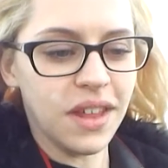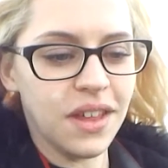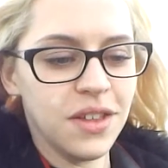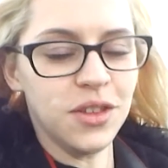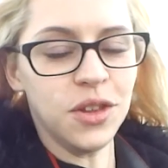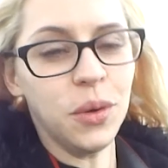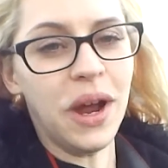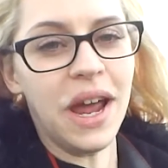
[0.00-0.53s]

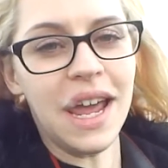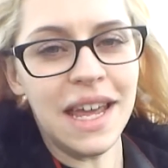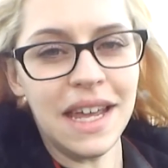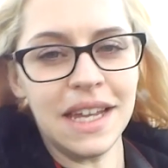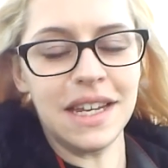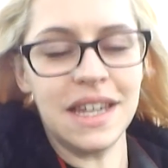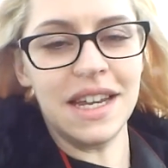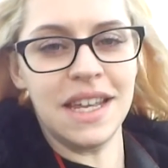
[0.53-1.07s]
So we're
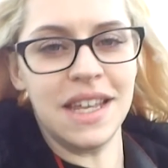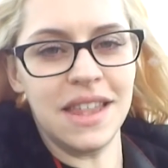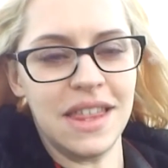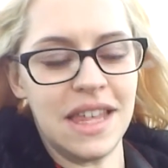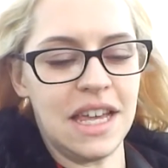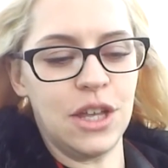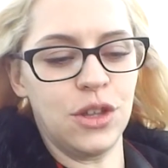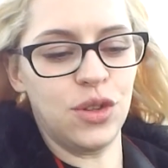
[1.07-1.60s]
in
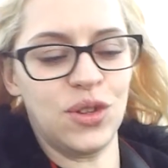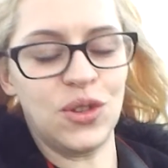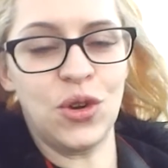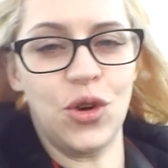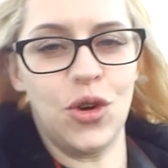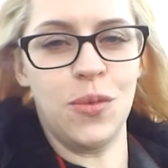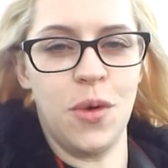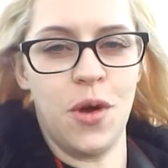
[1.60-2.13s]
the
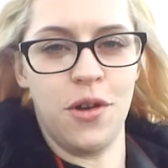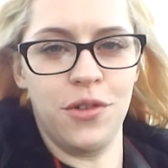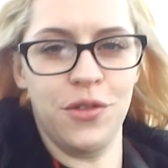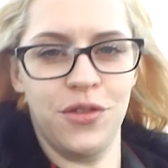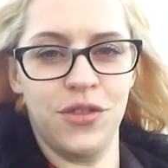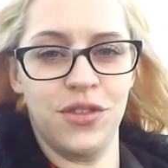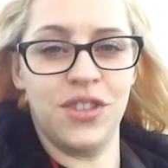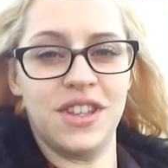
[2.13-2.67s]
storm of
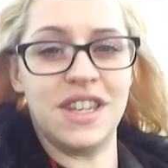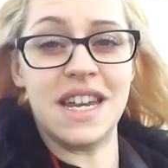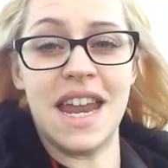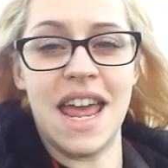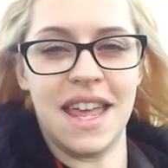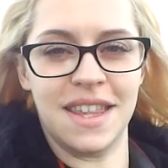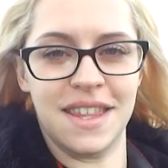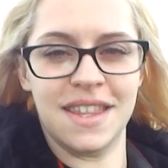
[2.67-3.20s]

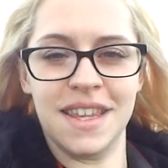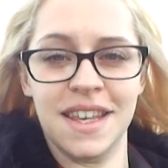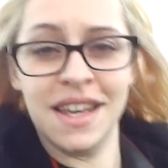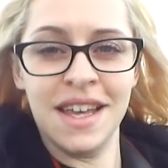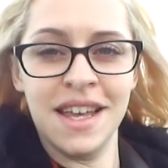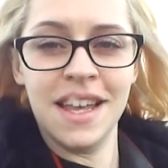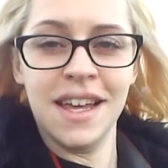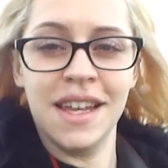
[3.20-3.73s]
Stromness
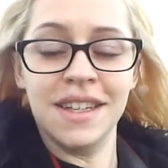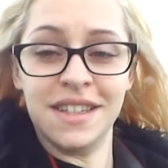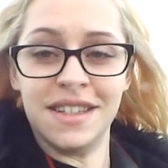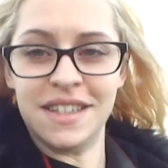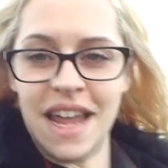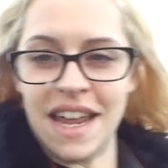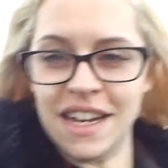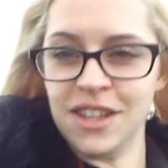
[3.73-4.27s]

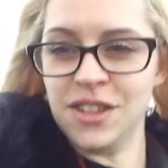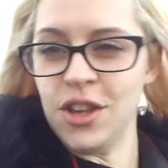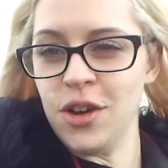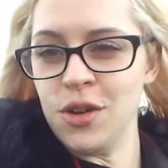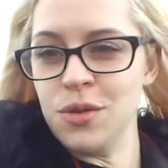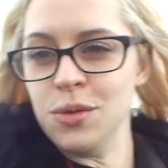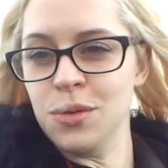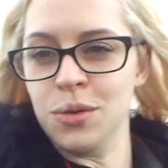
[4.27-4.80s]
standing
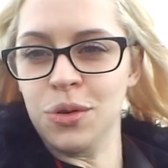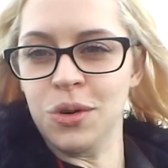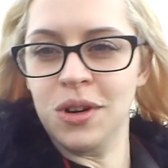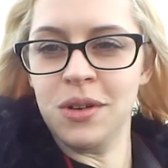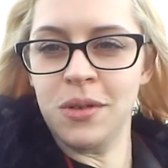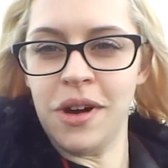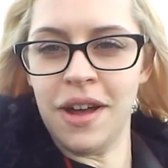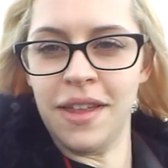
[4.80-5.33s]
circle. Oh,
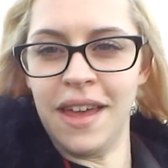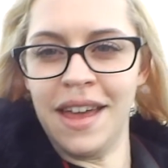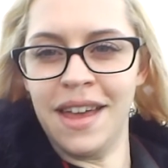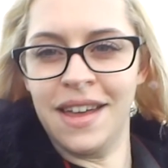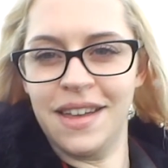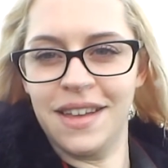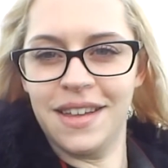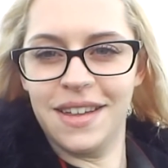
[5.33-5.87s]
where are they?
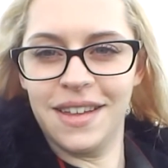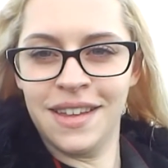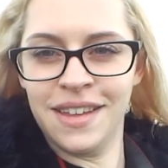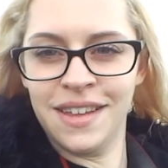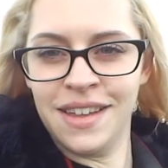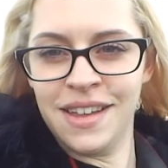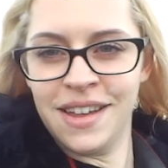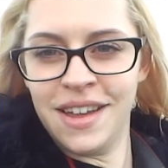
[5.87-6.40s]

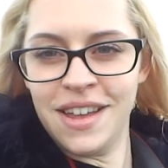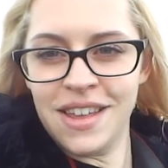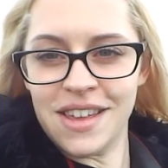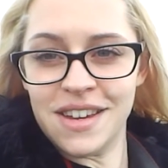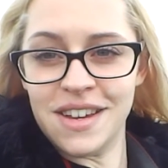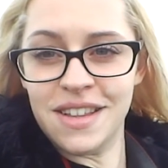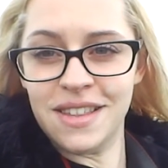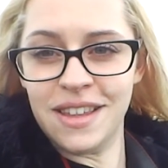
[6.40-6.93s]
You
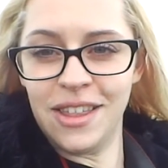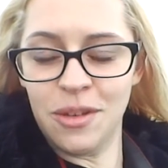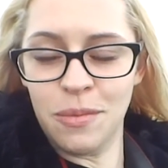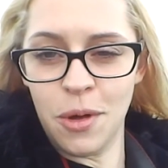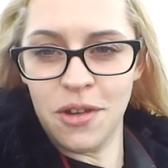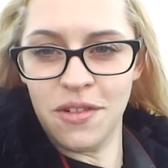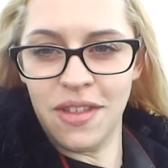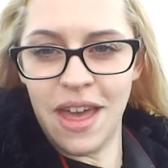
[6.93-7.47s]
can just see them
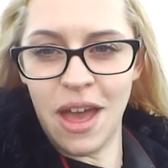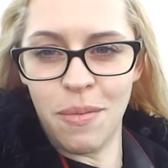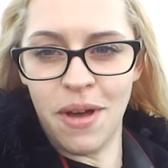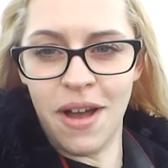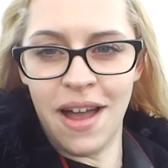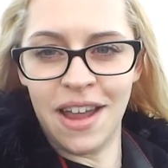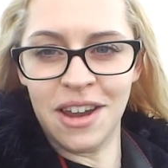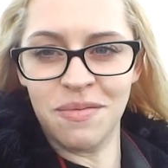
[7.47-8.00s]
over there
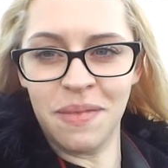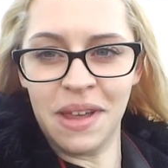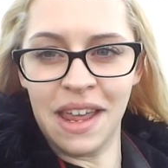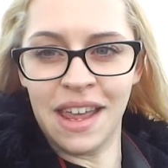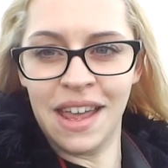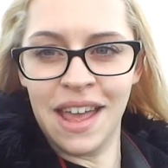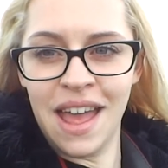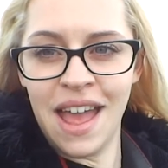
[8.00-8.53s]
behind
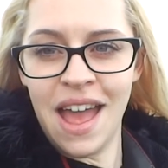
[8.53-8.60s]
me.